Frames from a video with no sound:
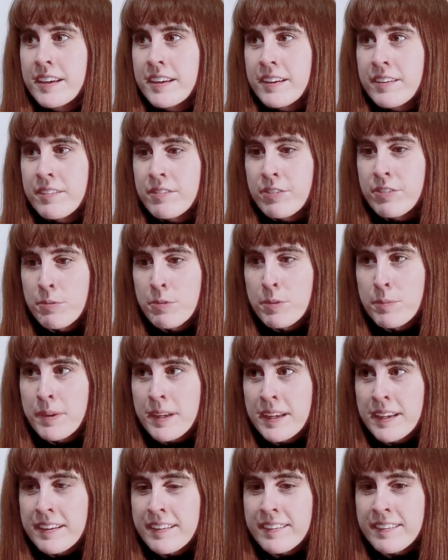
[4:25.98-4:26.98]
from a
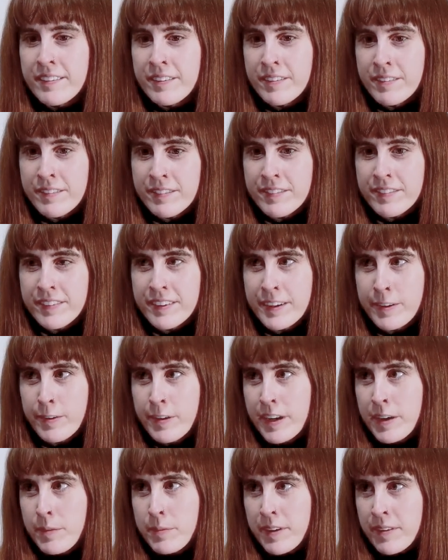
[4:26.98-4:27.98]
place of
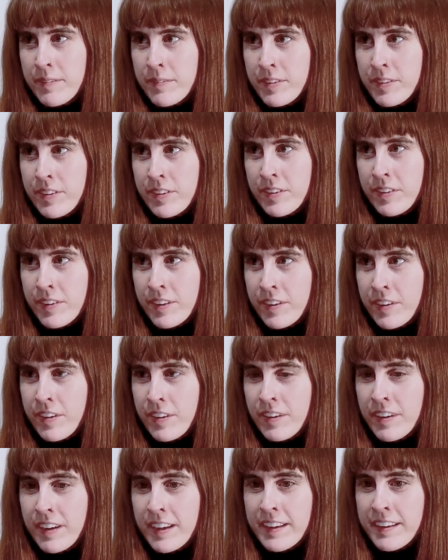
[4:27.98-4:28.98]
equilibrium, so you're
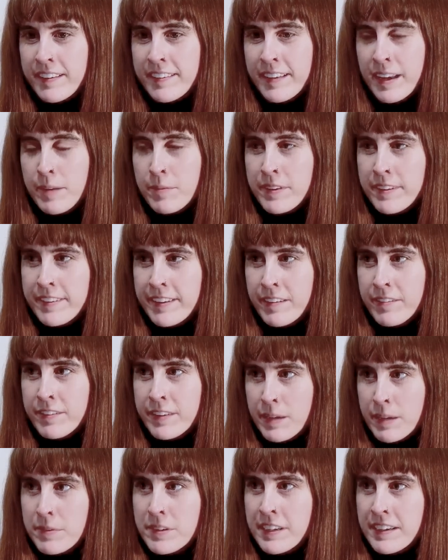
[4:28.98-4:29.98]
not like
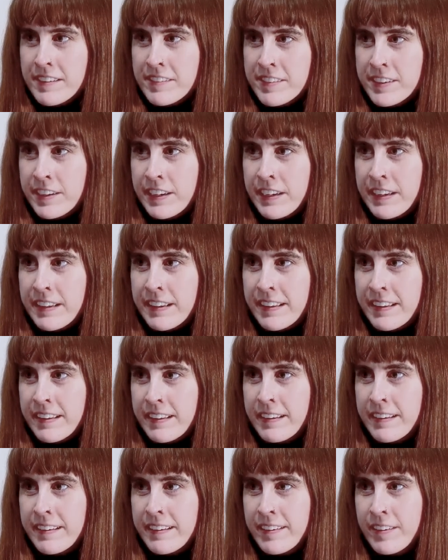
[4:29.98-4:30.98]
self-sabotaging and
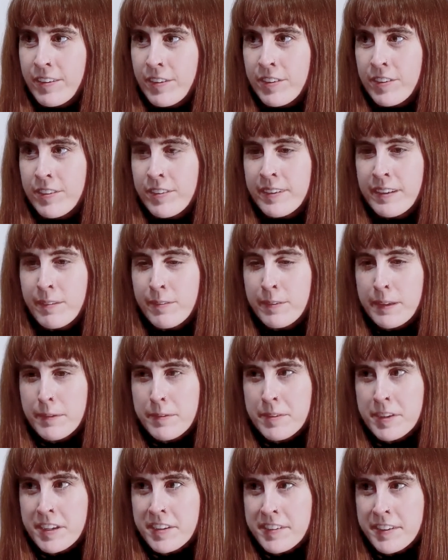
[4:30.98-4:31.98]
also
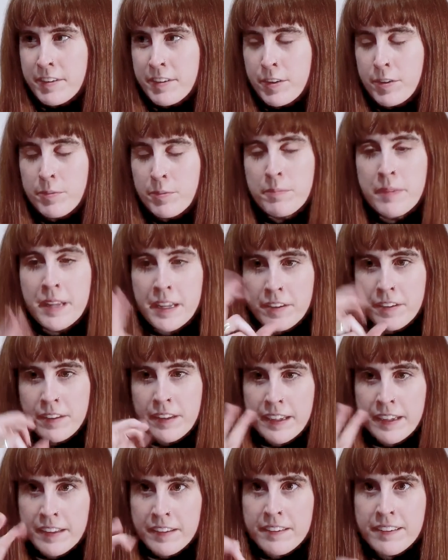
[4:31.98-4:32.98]
self-sabotaging your own mental
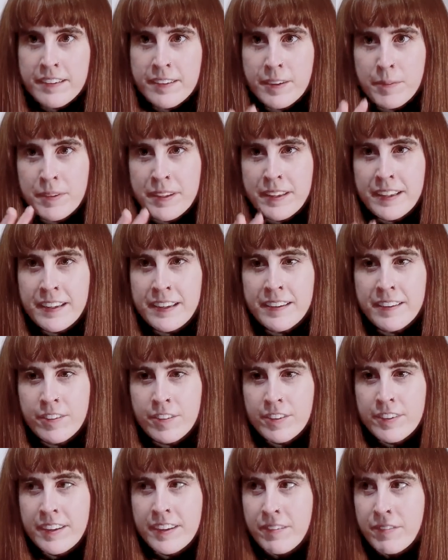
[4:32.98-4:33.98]
health, and I mean that in
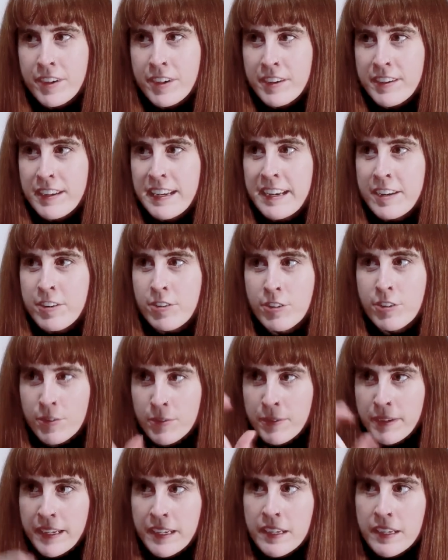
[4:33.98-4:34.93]
just like a very literal way.